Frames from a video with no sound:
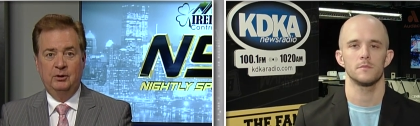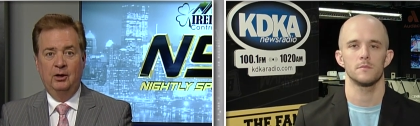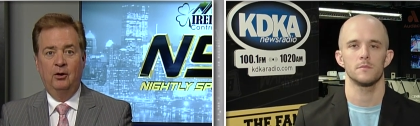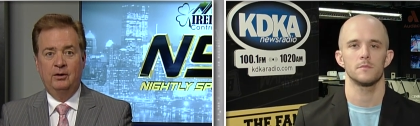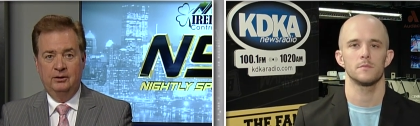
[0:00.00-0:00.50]
Speaker 1: to
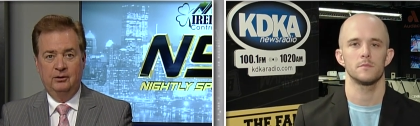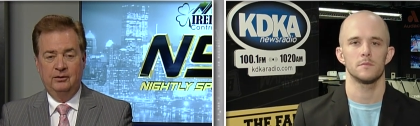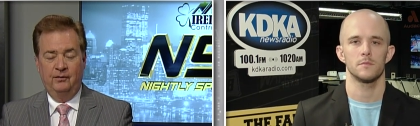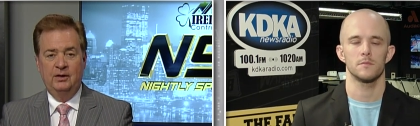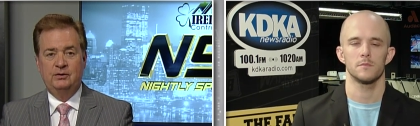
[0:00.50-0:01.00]
know that their
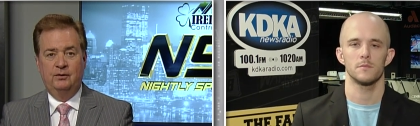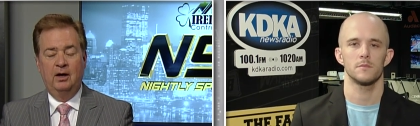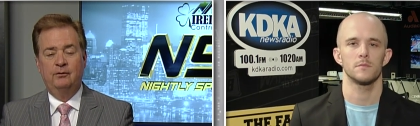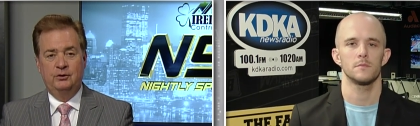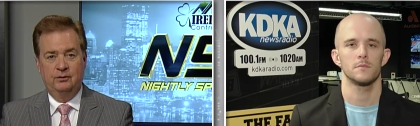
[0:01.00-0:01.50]
defensive
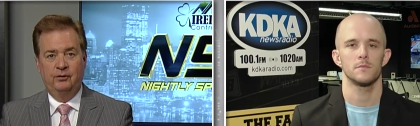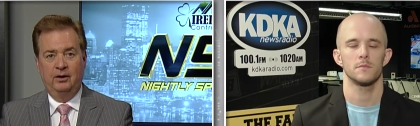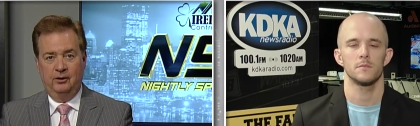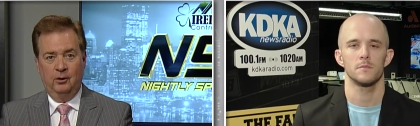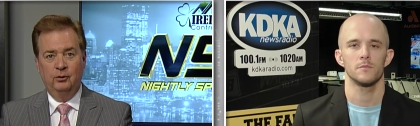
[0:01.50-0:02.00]
coverage in
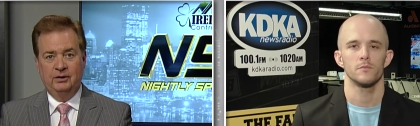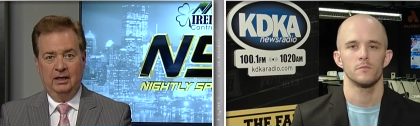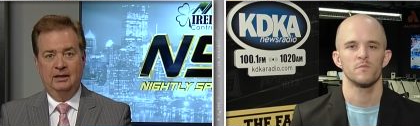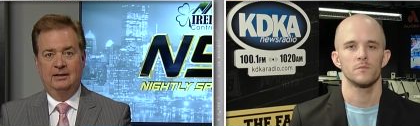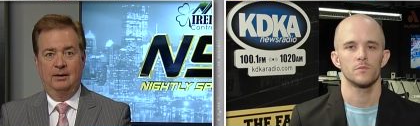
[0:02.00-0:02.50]
front of their
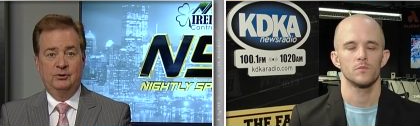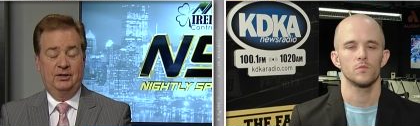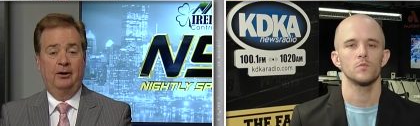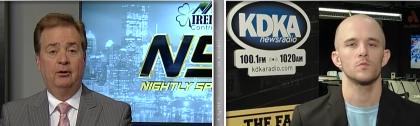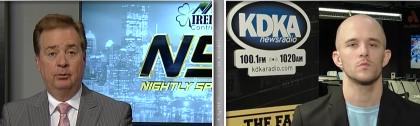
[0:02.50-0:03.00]
goaltending at times is
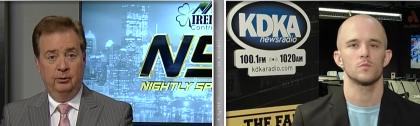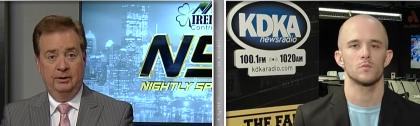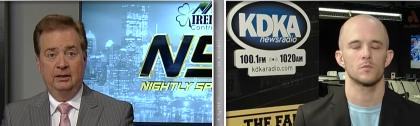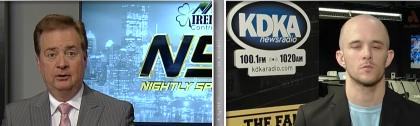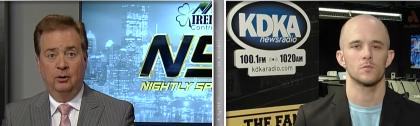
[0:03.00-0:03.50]
terrible, and
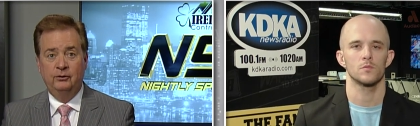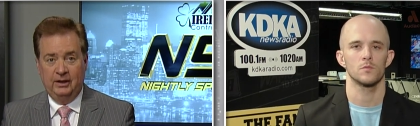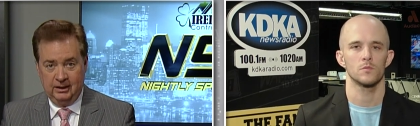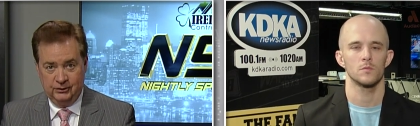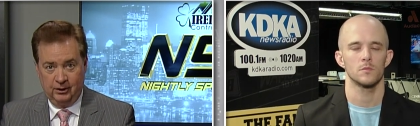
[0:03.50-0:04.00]
then the
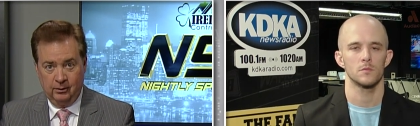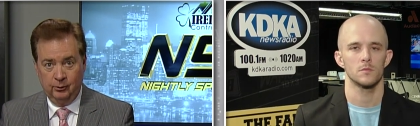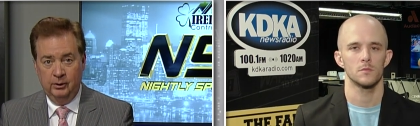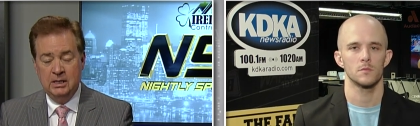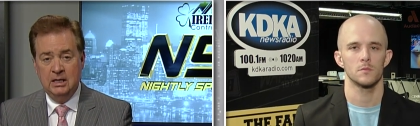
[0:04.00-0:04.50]
goaltending's
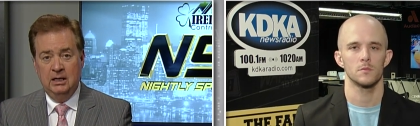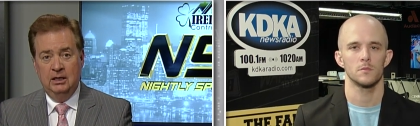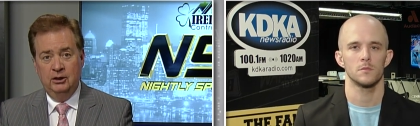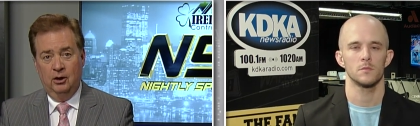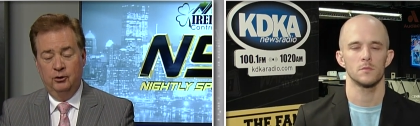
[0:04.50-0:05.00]
terrible.
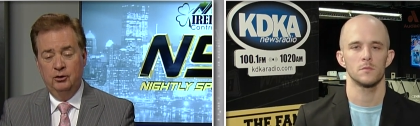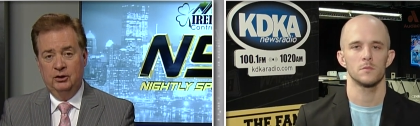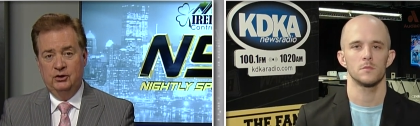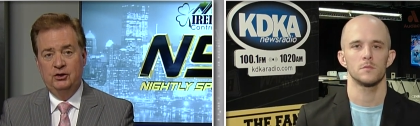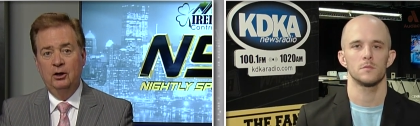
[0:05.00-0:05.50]
You know, you
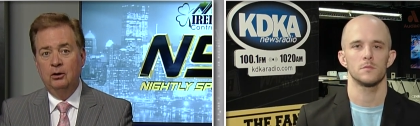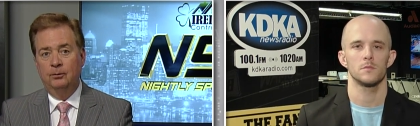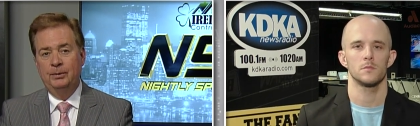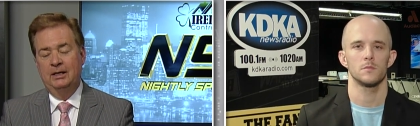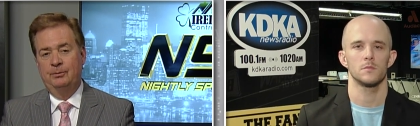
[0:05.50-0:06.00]
could still
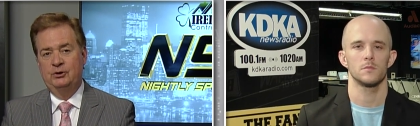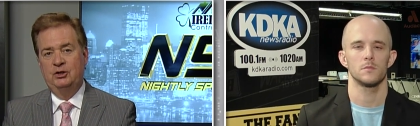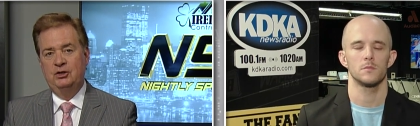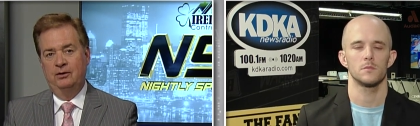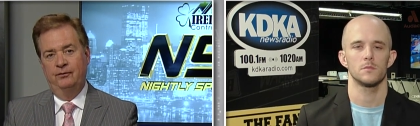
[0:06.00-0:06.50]
be in a
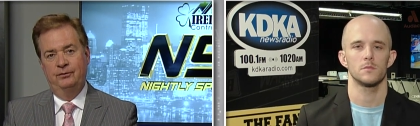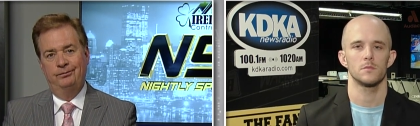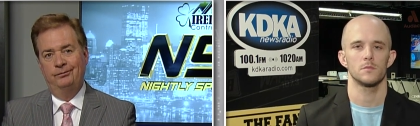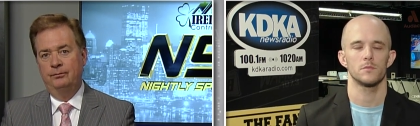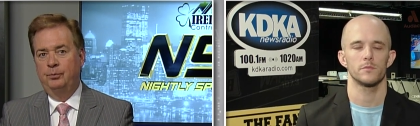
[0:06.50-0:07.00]
position of
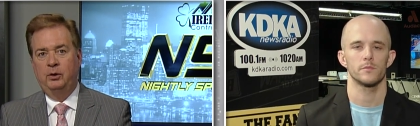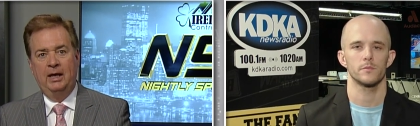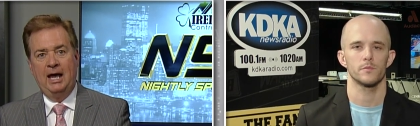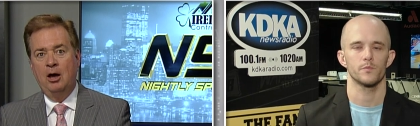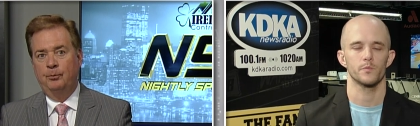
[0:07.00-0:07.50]
play,
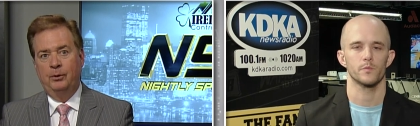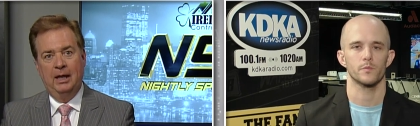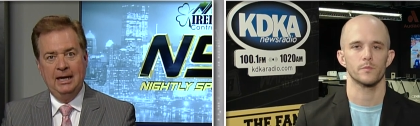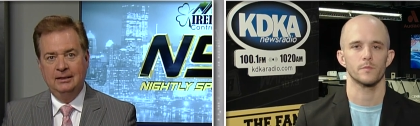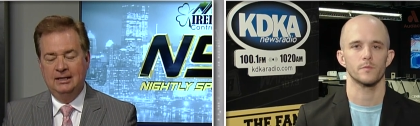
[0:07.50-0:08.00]

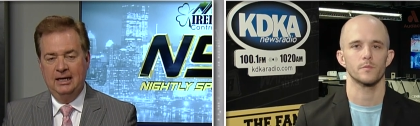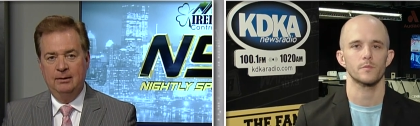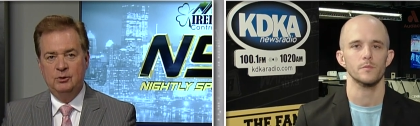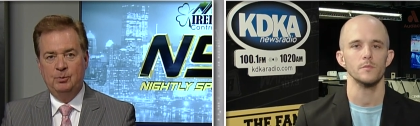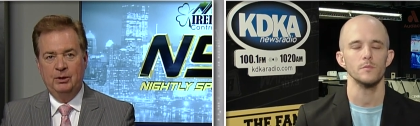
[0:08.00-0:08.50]
outplaying
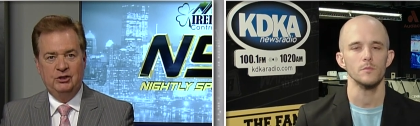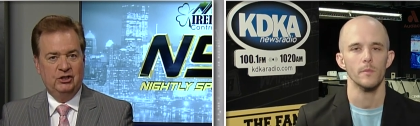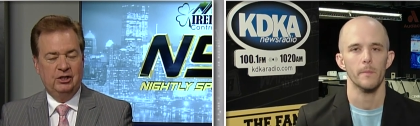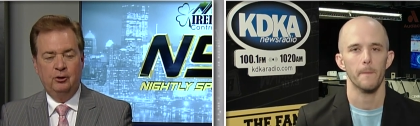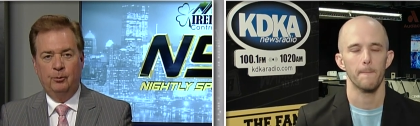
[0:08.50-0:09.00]
teams, but
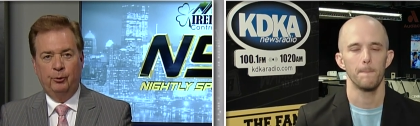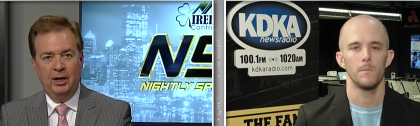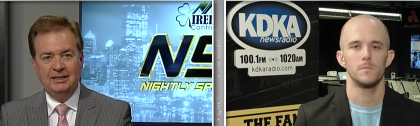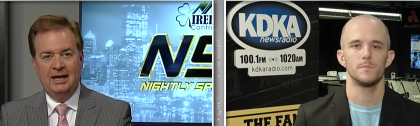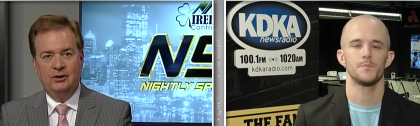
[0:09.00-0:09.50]
just little
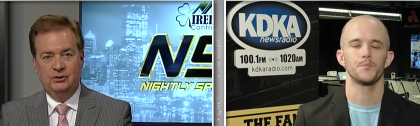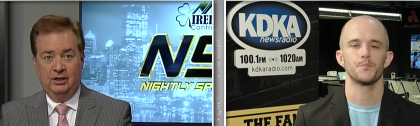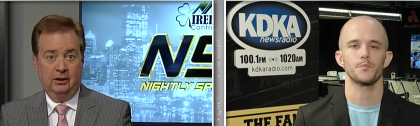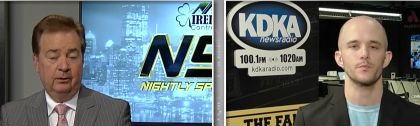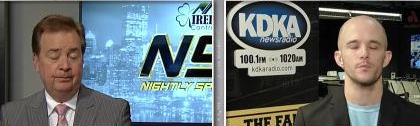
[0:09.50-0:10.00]
breakdowns
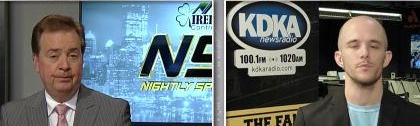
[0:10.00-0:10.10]
here